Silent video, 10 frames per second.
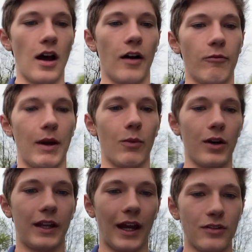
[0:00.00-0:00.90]
of my
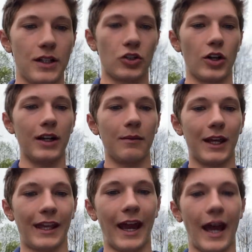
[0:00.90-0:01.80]
workouts and training my
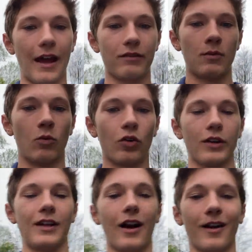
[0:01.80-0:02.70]
calves more
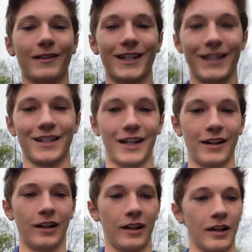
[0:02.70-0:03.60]
in the off season.